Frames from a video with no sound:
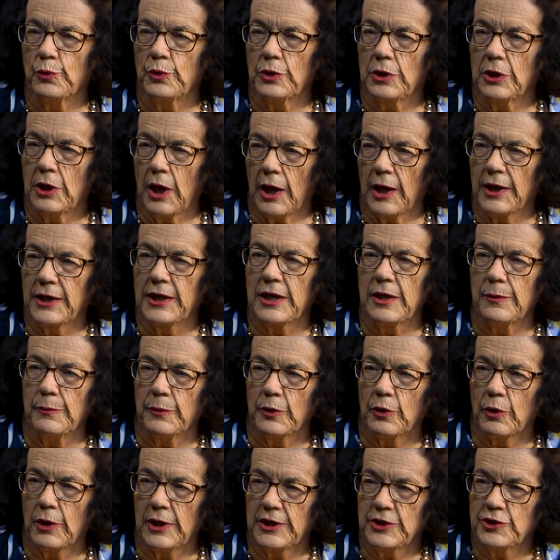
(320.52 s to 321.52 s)
would like
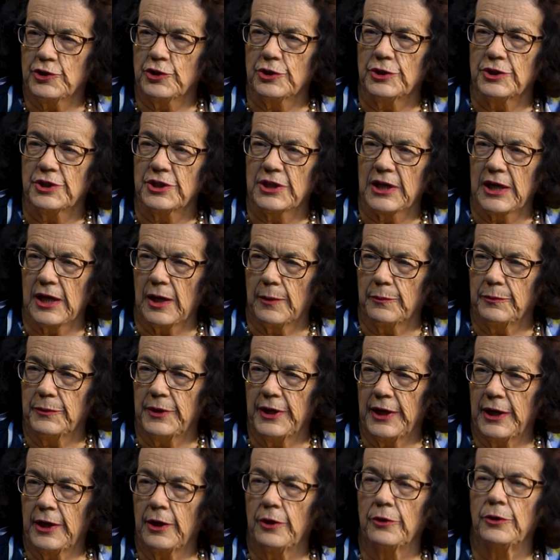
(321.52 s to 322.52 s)
immigration to come
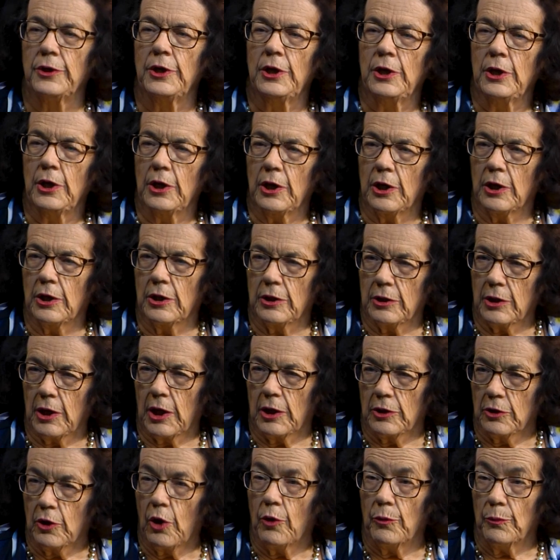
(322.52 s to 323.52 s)
down
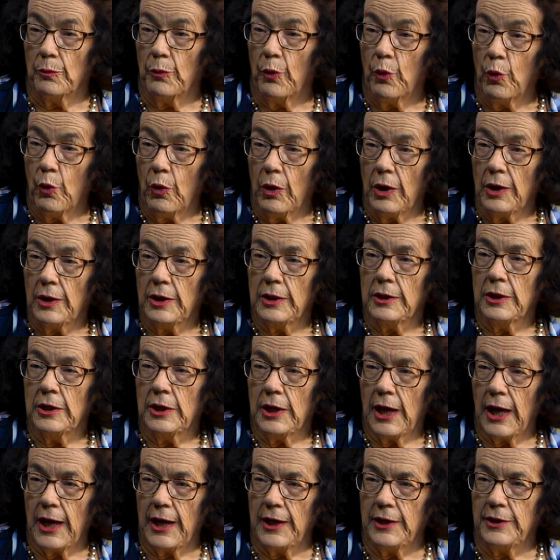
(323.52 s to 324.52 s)
a lot more,
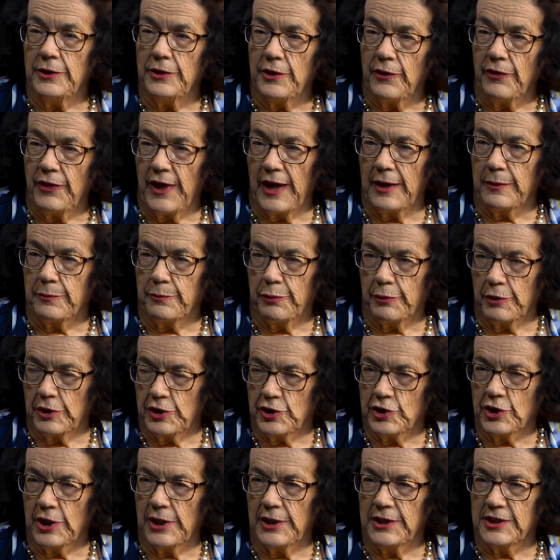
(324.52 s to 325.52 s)
and that
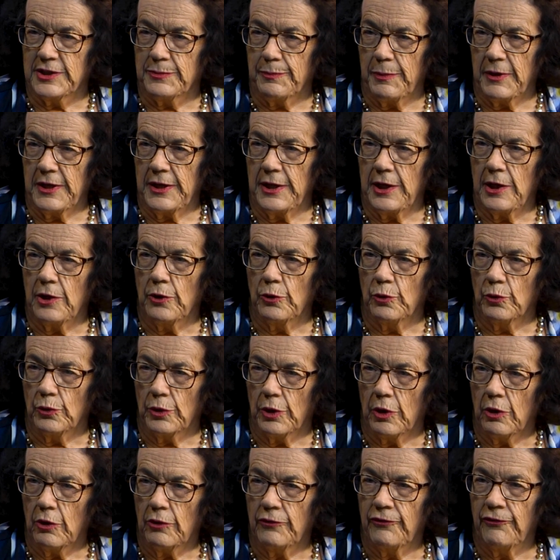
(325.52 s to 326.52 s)
pressure has been
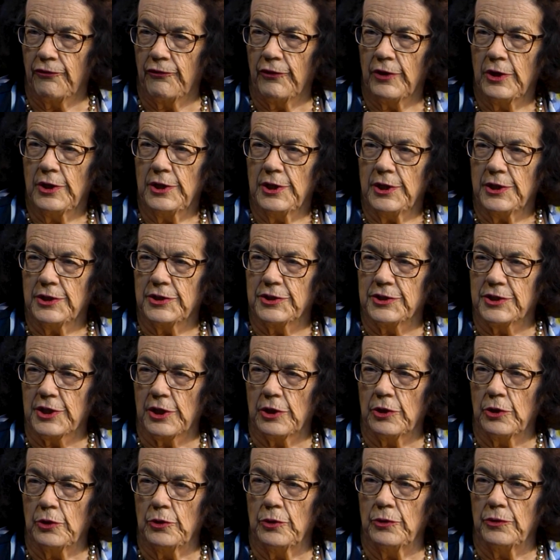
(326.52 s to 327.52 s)
held off.
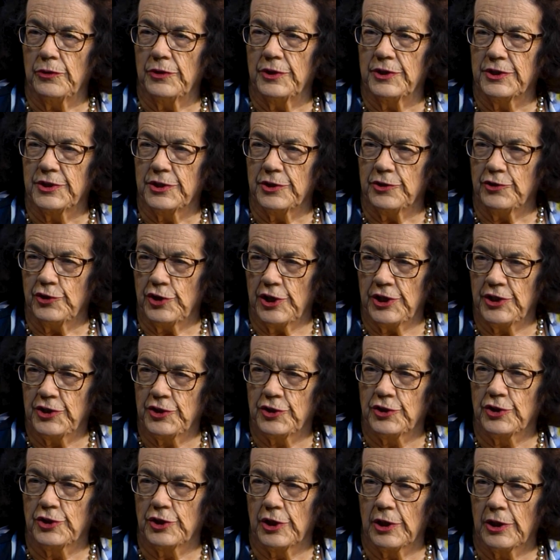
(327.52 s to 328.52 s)
So there's a
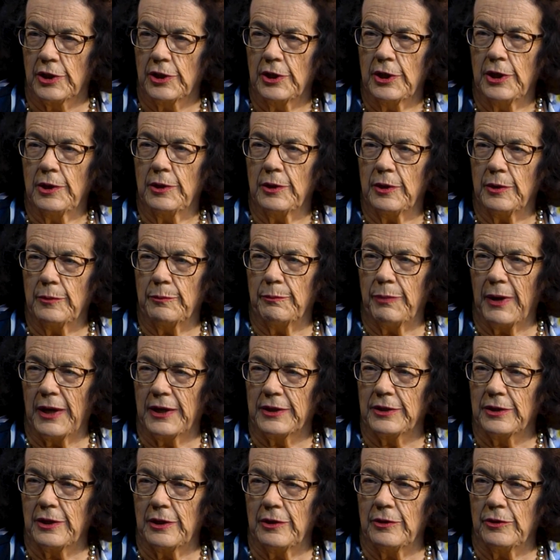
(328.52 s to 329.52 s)
gesture,
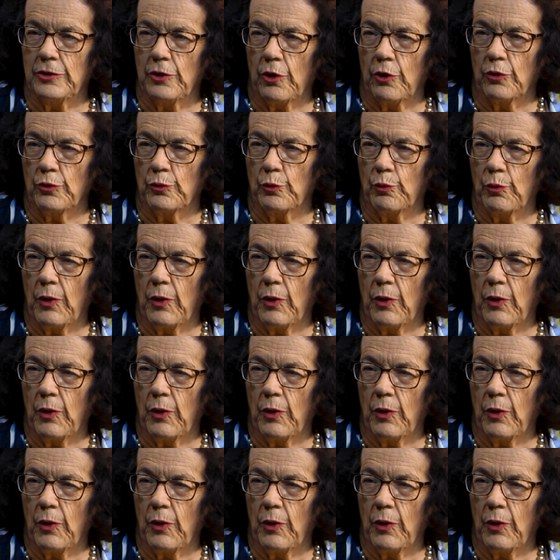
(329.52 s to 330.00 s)
but not